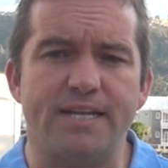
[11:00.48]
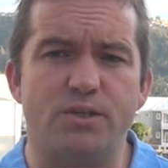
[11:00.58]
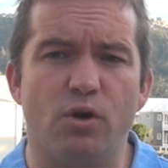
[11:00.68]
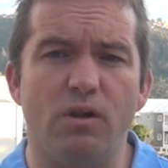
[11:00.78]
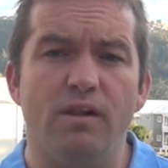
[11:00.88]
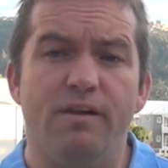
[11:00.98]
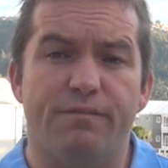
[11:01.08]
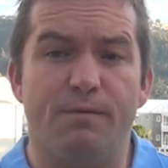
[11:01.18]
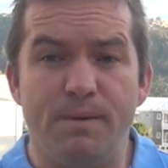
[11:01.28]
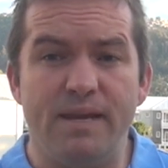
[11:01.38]
that's all
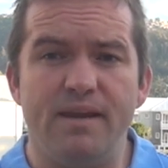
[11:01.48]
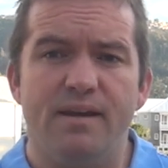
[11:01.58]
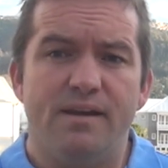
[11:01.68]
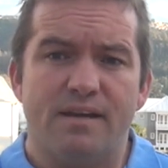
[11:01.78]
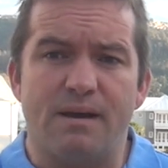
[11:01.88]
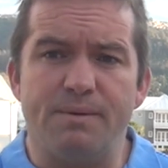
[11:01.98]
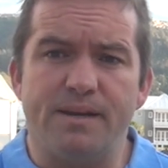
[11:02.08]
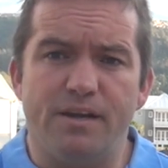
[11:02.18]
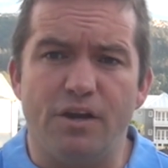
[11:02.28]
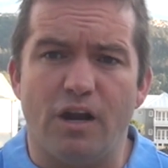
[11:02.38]
from me
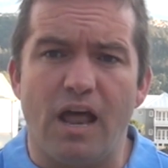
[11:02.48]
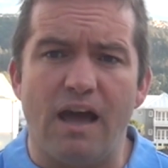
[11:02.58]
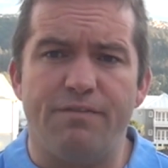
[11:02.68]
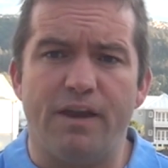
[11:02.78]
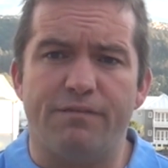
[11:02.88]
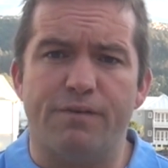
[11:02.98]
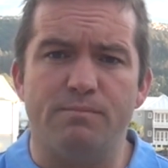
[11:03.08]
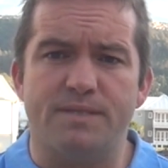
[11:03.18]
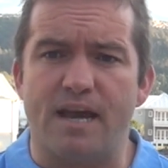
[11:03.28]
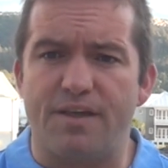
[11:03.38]
coming, you know, live here
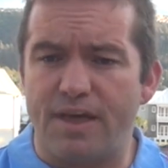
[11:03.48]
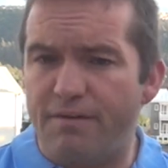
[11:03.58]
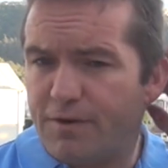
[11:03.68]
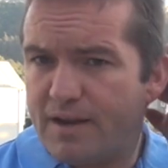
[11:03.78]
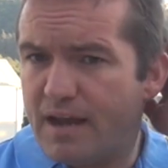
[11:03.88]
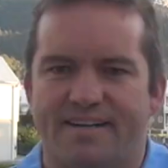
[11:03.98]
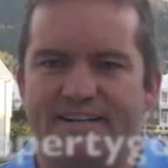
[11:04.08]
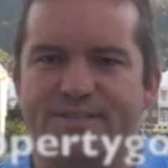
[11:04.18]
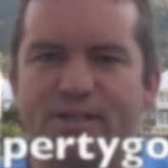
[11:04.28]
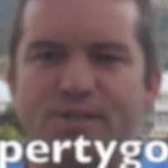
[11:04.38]
from South Africa.
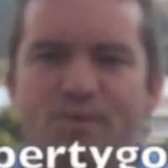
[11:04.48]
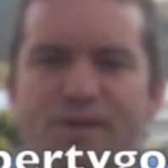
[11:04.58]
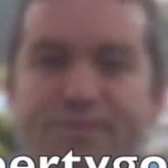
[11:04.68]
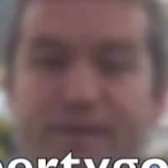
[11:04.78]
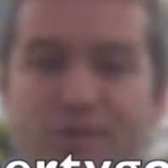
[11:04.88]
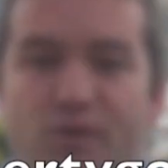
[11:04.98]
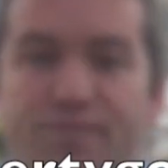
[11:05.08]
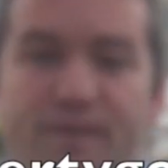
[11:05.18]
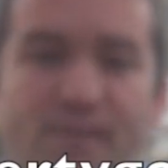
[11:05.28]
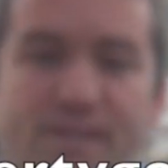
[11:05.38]
And so I just want to finish
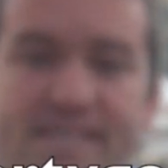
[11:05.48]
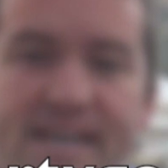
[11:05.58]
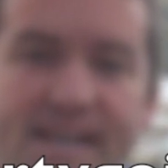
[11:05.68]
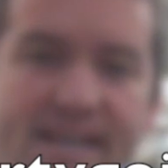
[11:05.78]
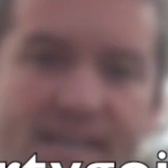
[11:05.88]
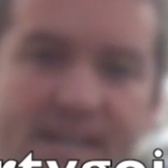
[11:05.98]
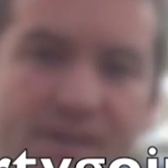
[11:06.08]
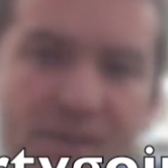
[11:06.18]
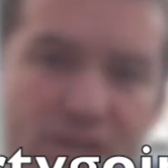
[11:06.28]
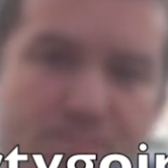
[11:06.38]
off and I want to say,
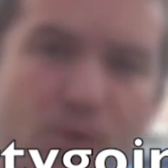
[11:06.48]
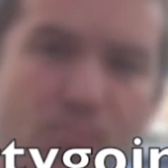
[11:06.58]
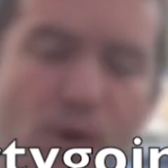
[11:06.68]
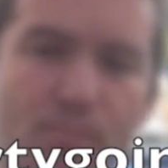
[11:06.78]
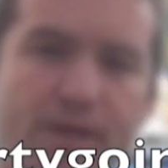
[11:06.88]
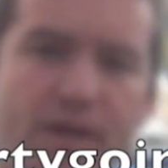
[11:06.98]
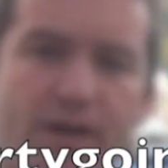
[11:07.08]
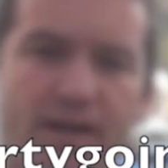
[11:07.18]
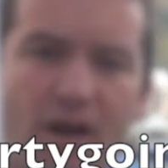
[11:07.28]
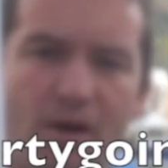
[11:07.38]
you know, this book, Property
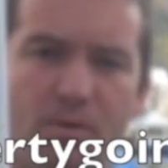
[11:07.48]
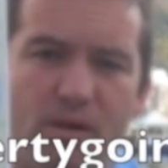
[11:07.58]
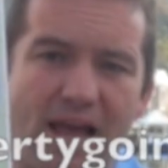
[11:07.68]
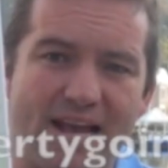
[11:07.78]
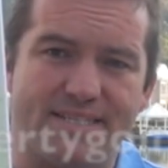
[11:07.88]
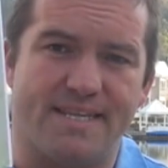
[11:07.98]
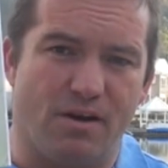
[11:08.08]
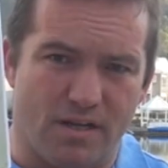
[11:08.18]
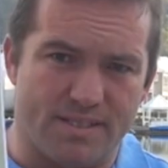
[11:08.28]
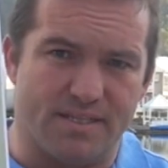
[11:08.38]
Going Global, has
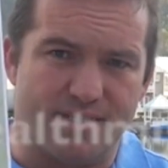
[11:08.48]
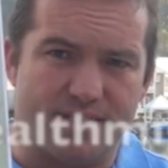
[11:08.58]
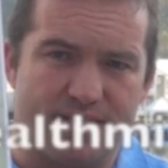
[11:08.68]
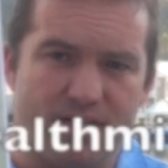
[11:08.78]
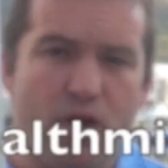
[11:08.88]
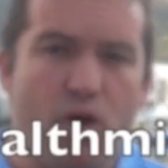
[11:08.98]
the answers.